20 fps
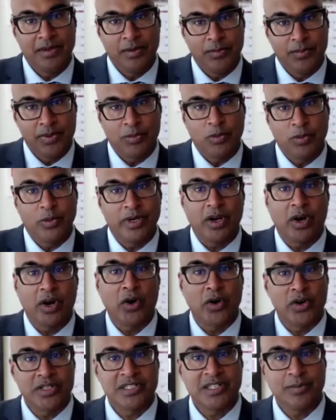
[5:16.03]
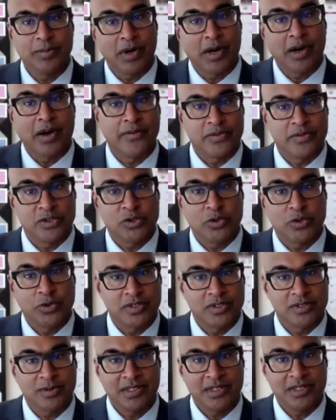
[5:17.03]
people with hardship off
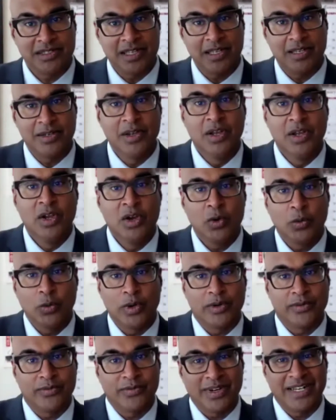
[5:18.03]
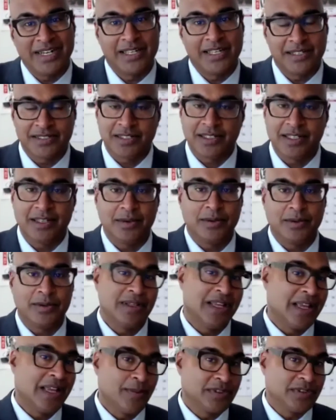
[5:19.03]
jurors because they weren't financially
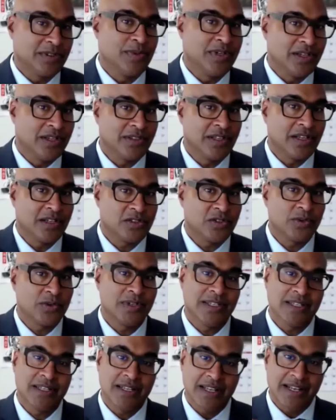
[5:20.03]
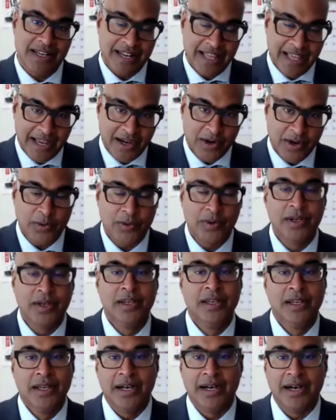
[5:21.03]
able to be on that jury. Now,
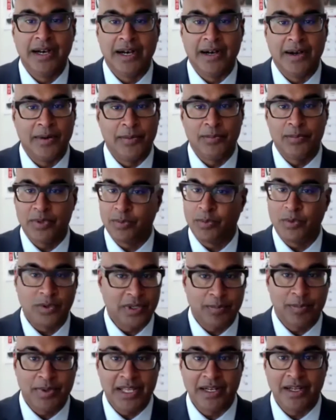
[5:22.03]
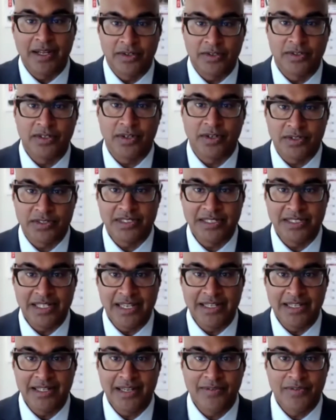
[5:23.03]
people will get paid $100 a
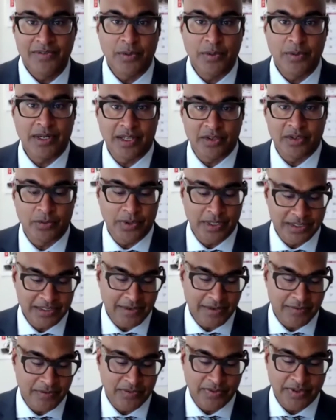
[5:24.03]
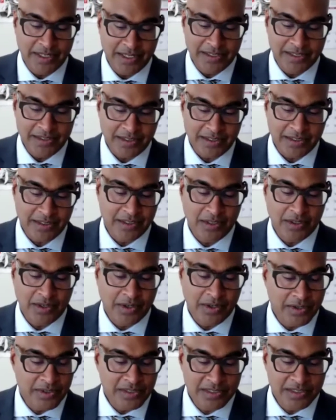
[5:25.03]
day if they would otherwise have a financially
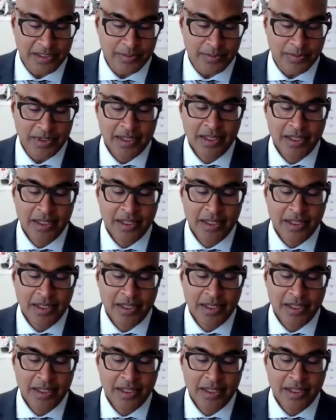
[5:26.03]
hardship.